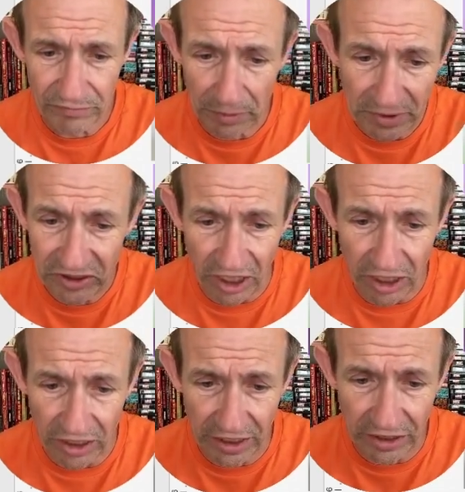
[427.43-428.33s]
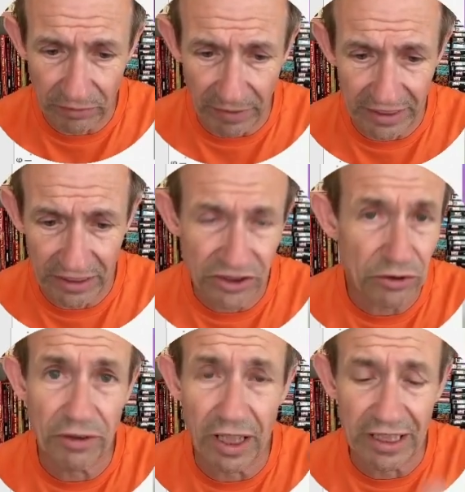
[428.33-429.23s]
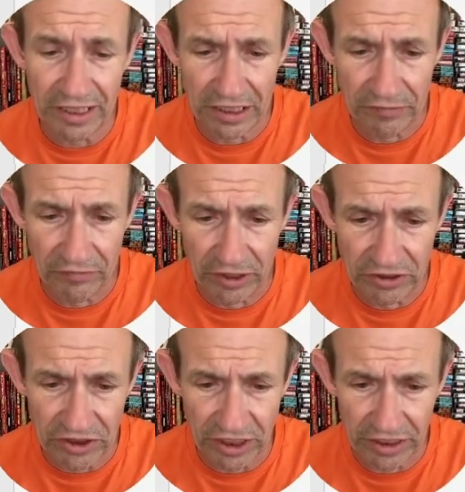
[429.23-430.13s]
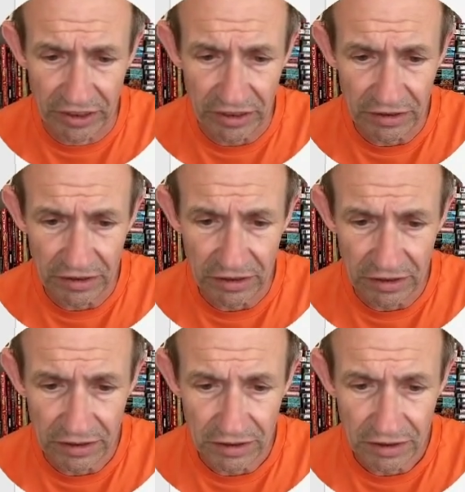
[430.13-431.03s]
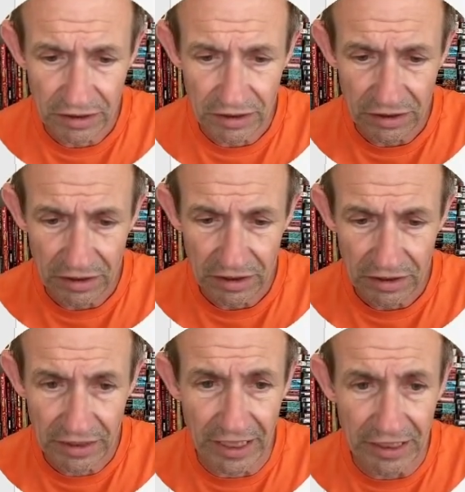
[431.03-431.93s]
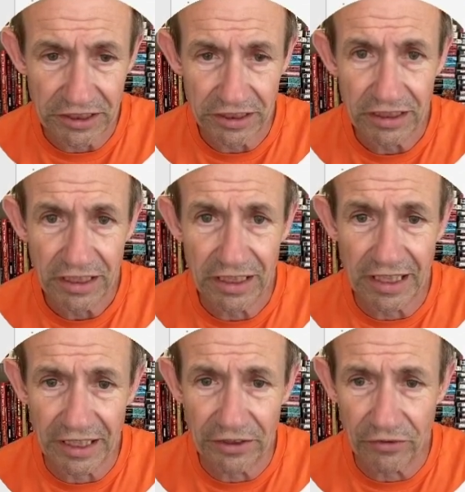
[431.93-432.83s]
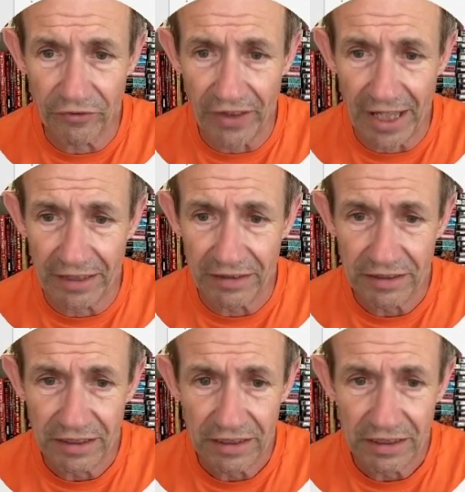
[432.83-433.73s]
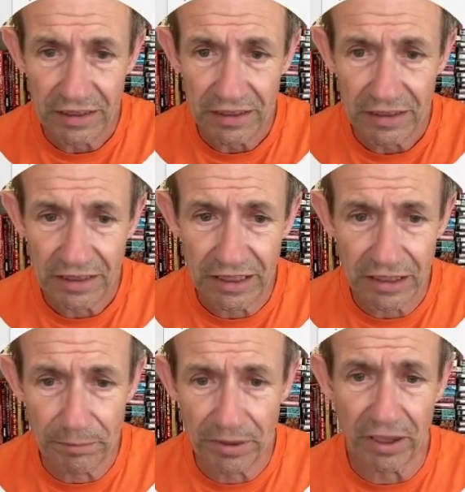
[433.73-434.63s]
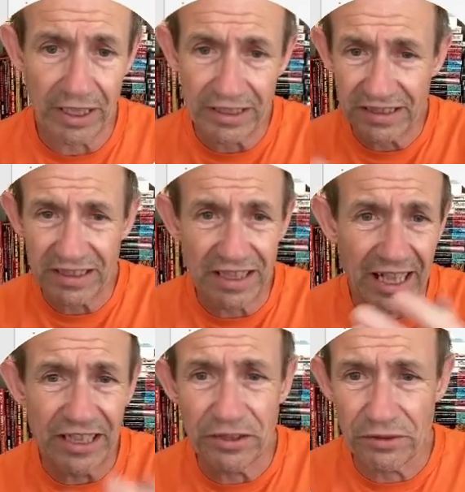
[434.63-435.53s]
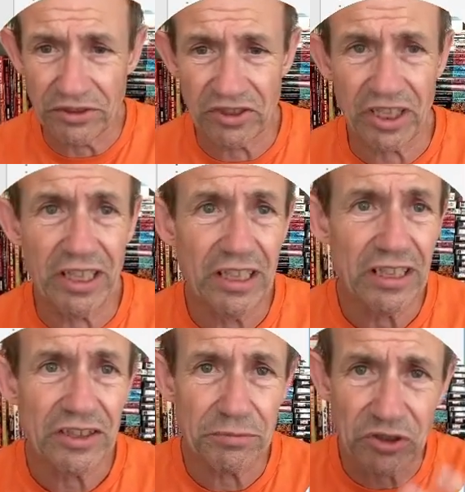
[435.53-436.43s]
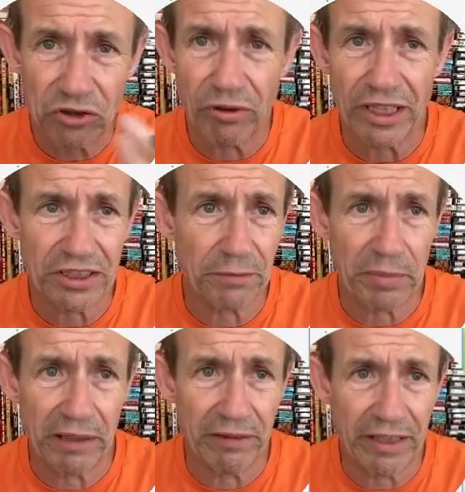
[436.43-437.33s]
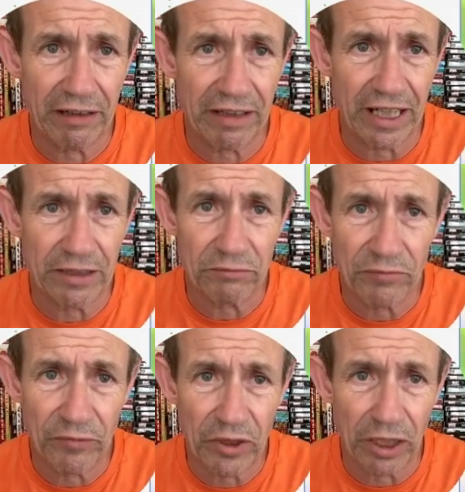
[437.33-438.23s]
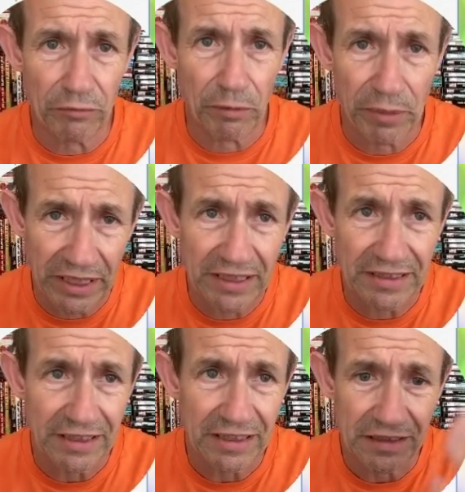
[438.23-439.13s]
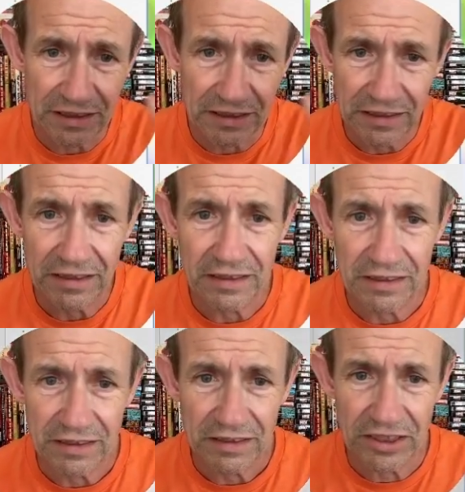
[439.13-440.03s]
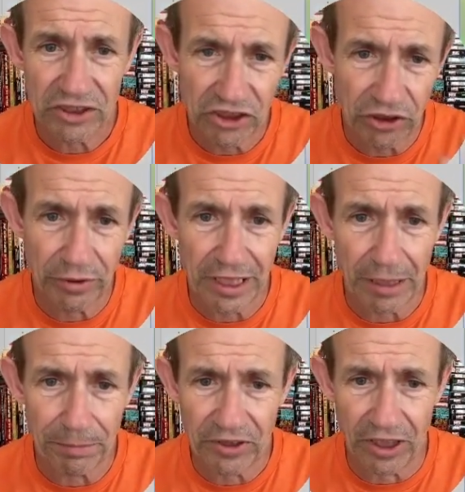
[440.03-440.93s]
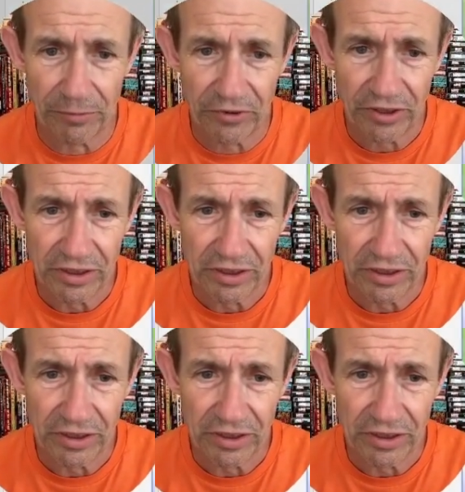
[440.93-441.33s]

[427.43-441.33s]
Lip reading: Maybe darken it to make it sort of like an evening scene. Negation. Again, you've got that. Click apply. And again, you can see some structure appearing there again. If you go repeat, let's just do it a couple of times,